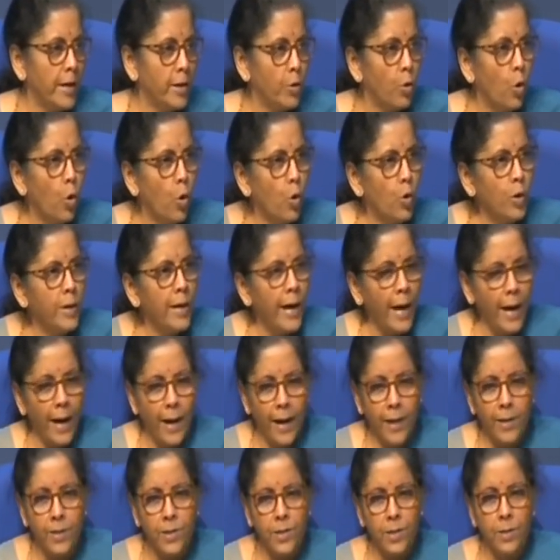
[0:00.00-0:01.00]
old
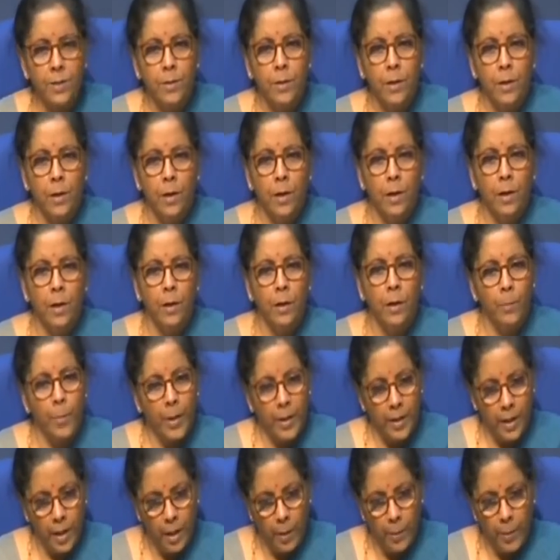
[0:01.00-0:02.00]
act,
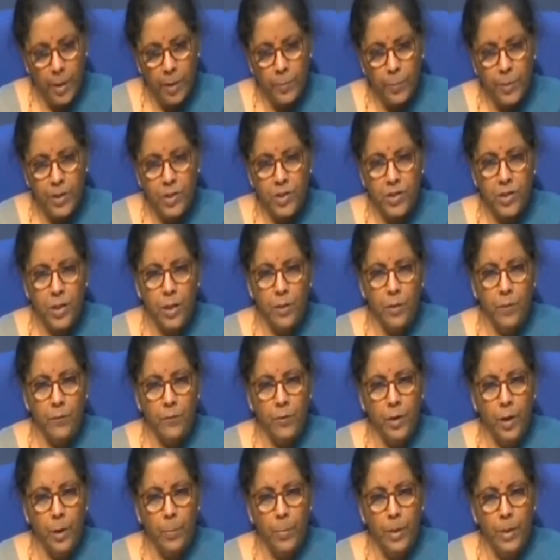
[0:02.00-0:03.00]
but amendments
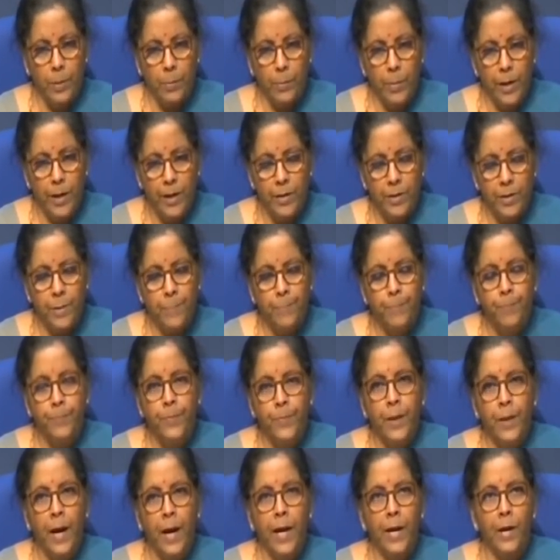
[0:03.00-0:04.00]
have been made.
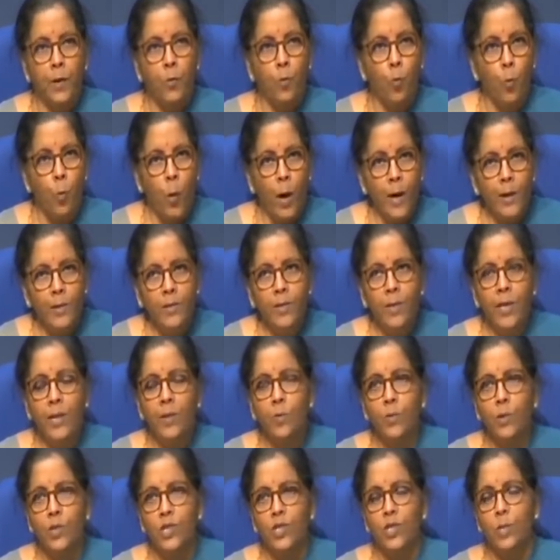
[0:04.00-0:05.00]
And one
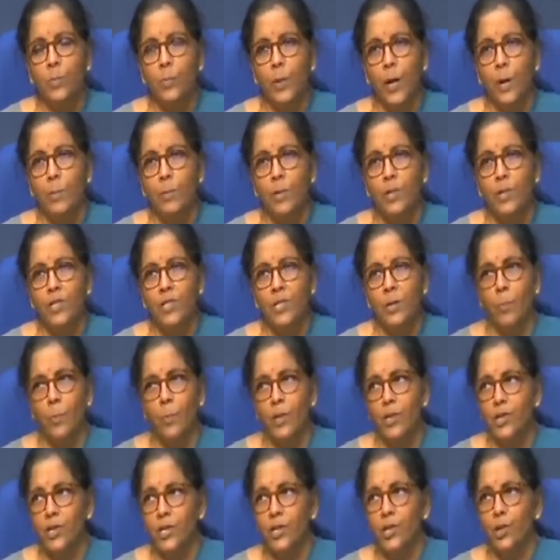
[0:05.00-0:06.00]
thing which the Prime Minister
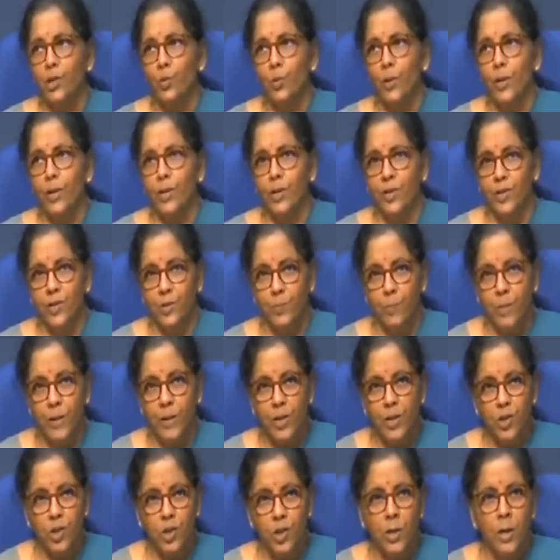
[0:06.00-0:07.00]
mentioned during his
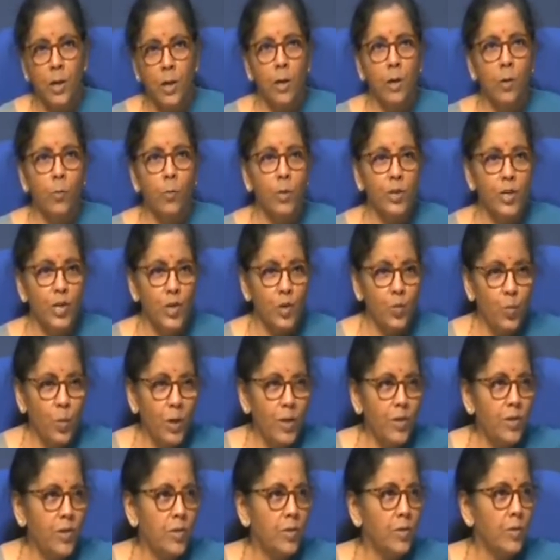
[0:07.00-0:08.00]
speech, which is
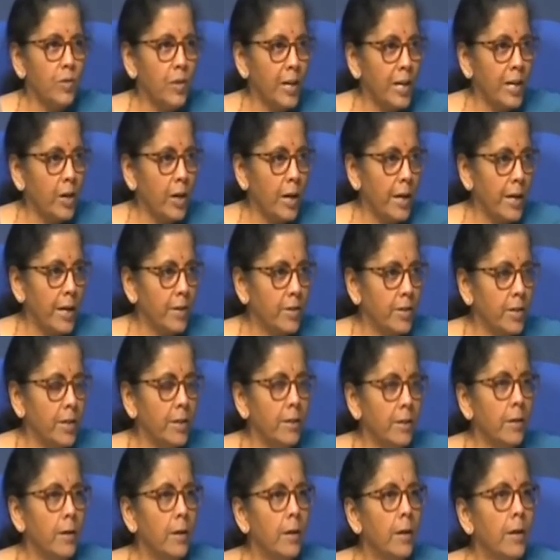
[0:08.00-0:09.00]
worth
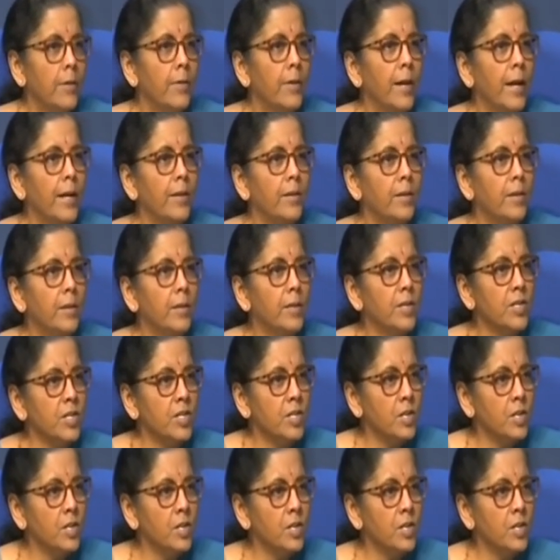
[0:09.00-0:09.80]
recollecting, that this